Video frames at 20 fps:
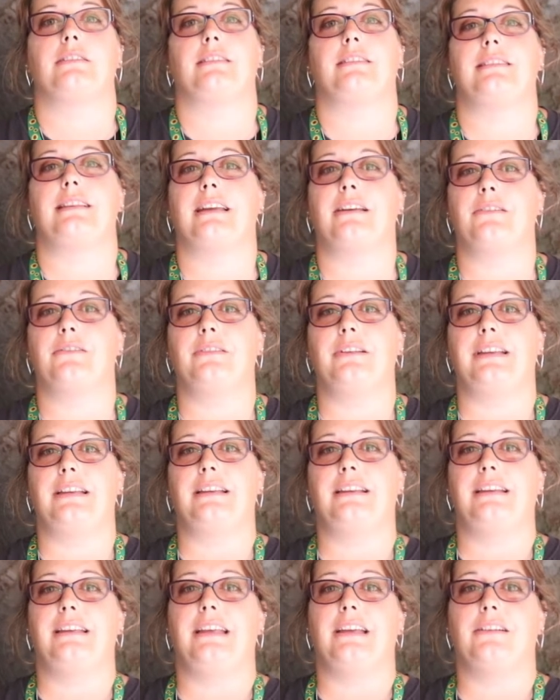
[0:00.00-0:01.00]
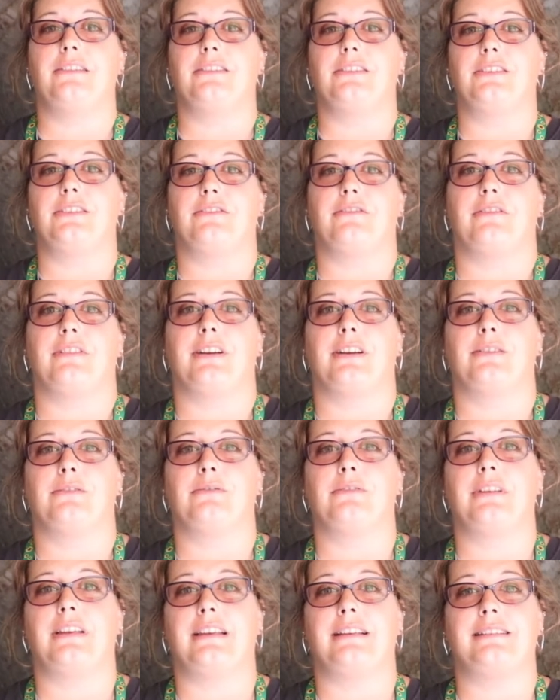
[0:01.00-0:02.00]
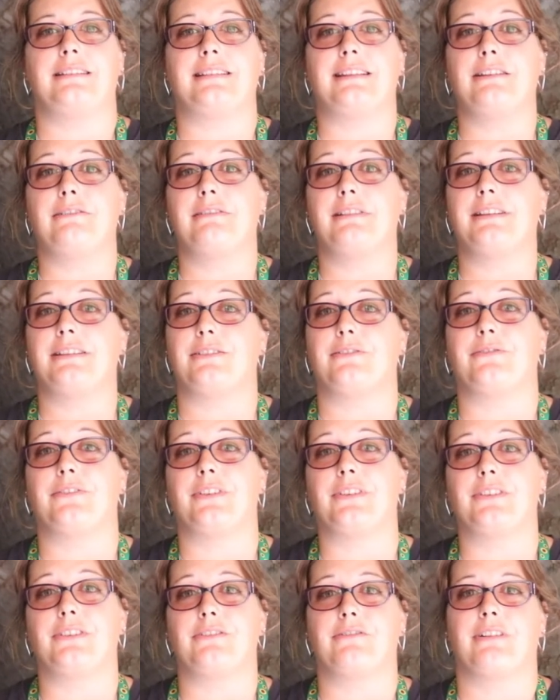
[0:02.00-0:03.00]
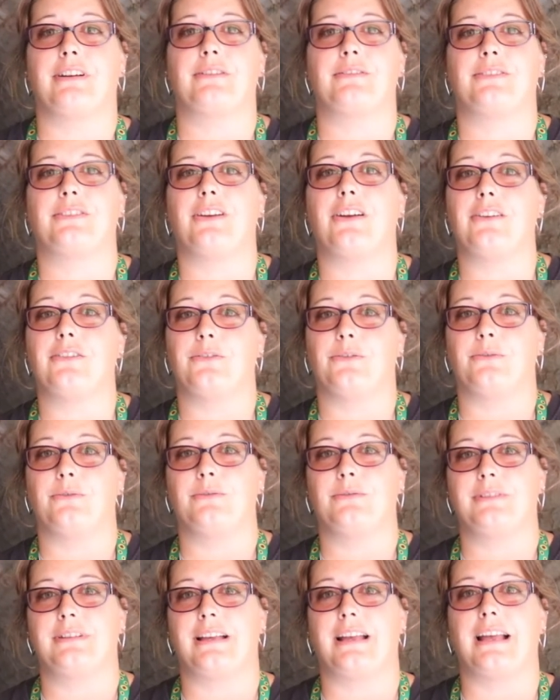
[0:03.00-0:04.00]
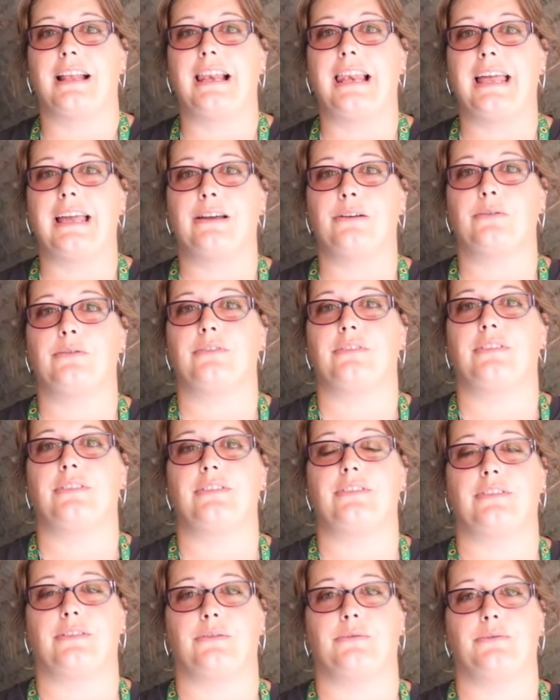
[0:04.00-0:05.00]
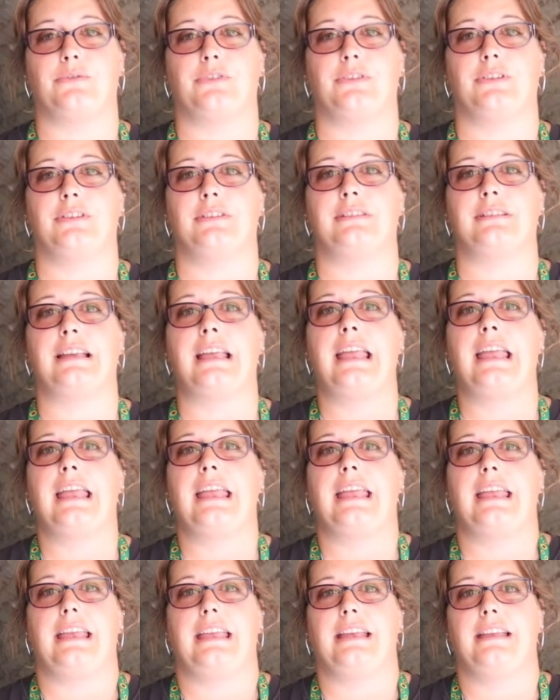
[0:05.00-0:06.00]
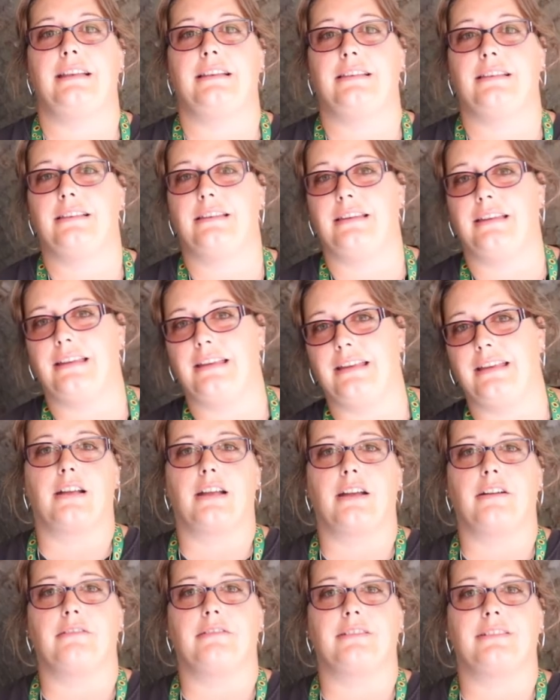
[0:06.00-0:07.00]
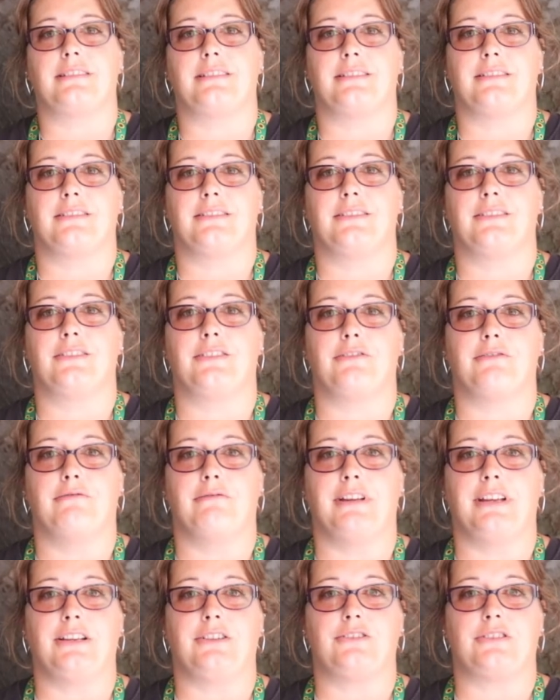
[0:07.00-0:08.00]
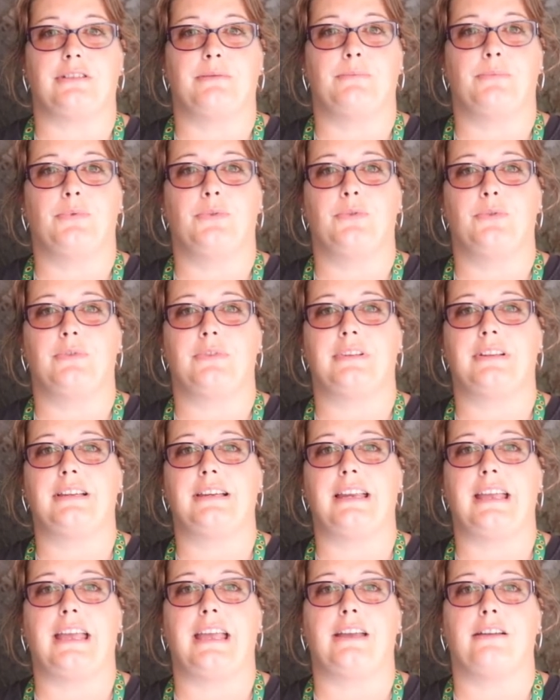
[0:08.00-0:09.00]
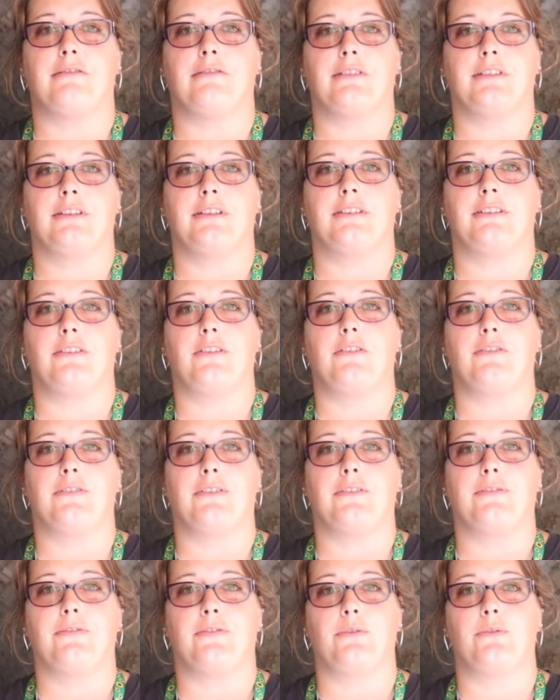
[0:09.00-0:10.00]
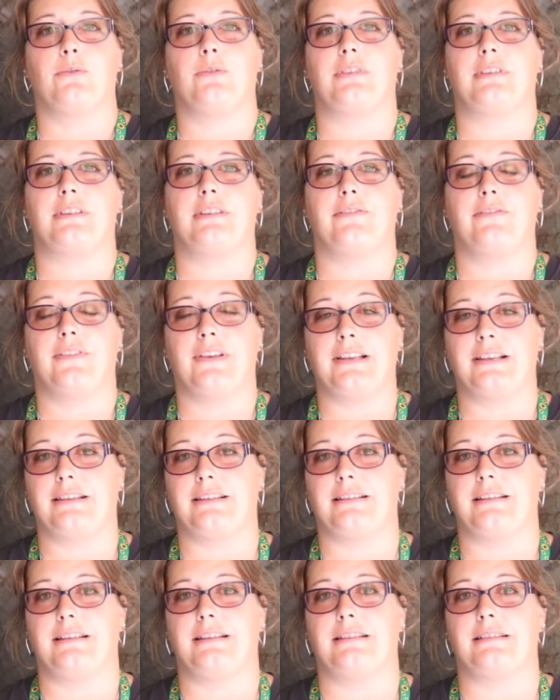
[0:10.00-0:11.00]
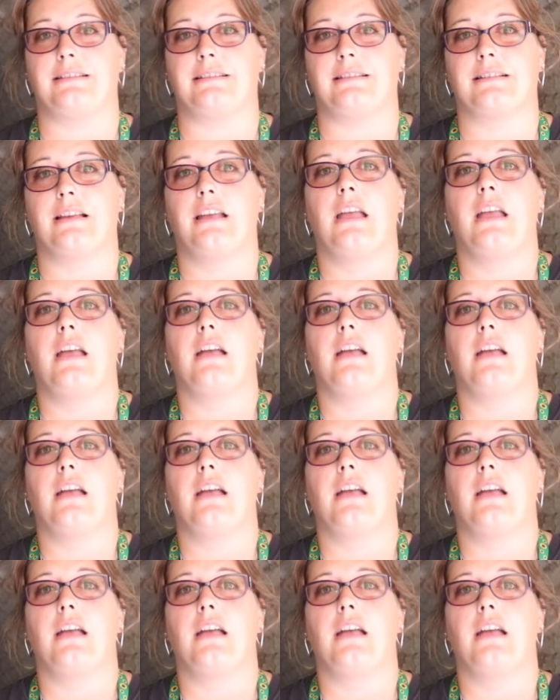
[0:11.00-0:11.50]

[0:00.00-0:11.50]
So down in the underground, a series of underground tunnels that allowed the soldiers in the garrison to reach important areas of the fort's defences.